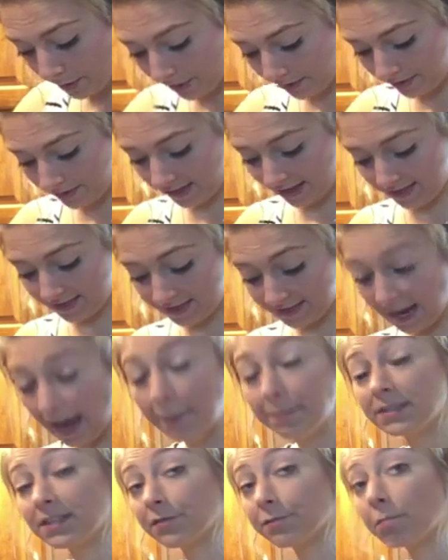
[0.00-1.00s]
that the
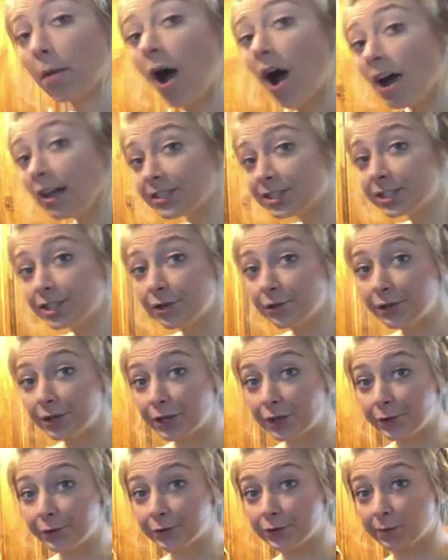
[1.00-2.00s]
types of pots you
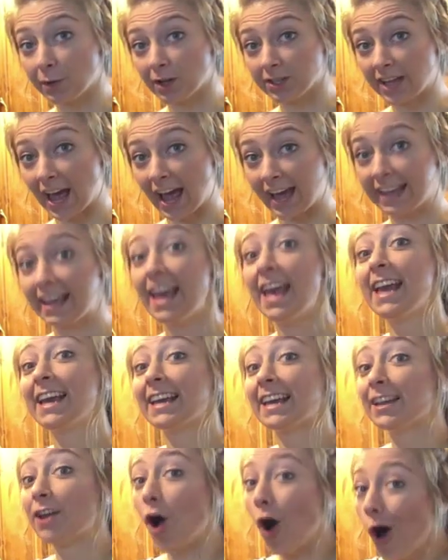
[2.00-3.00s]
use while dyeing
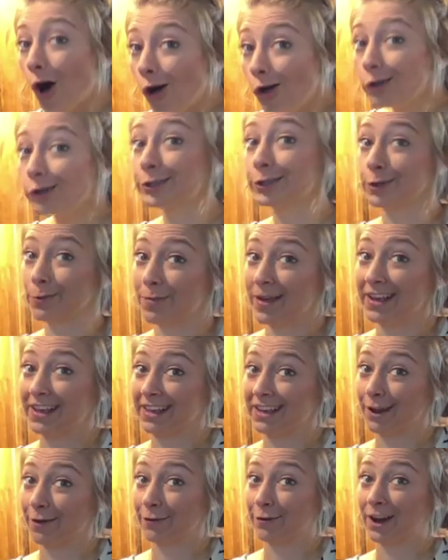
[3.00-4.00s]
can also make
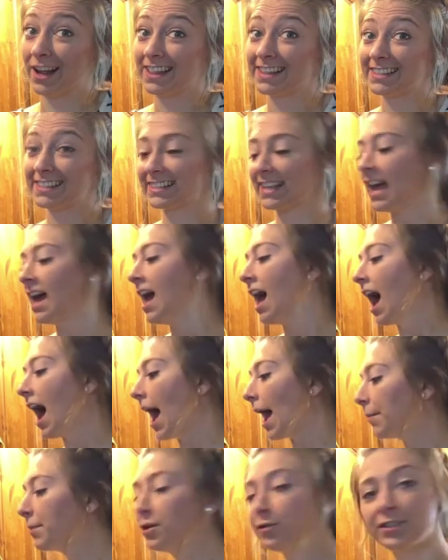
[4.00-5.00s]
a difference.
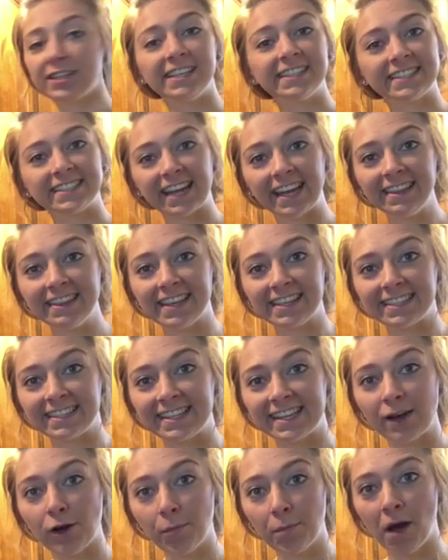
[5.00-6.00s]
I'm using stainless
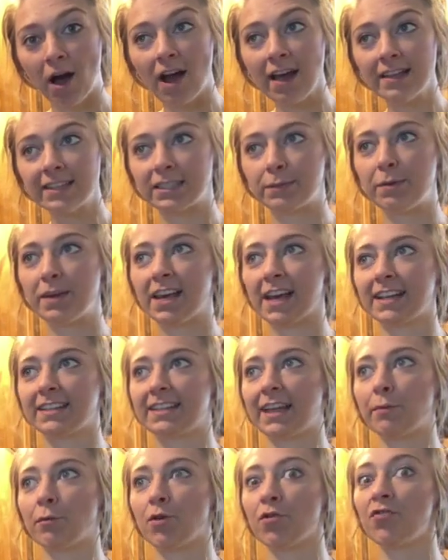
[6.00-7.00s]
steel pots because
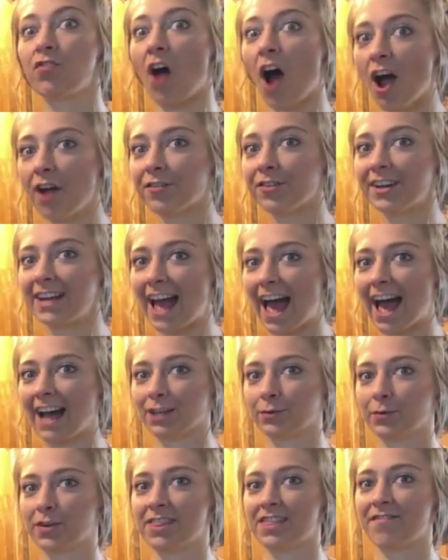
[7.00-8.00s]
they will not
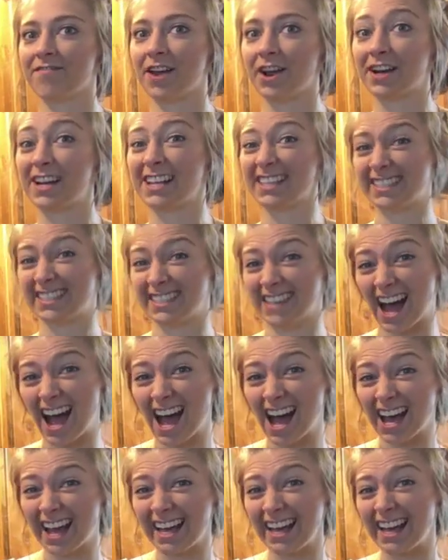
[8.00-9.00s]
react with the various
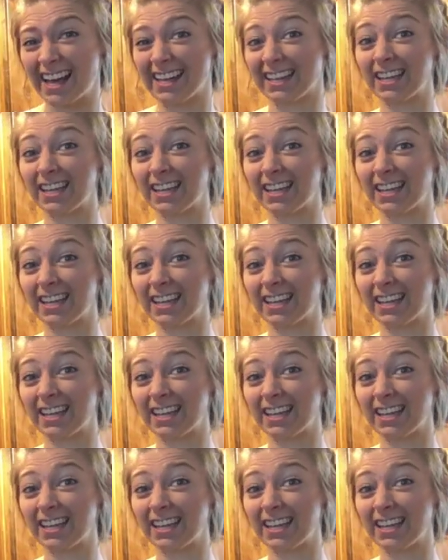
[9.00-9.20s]
dye and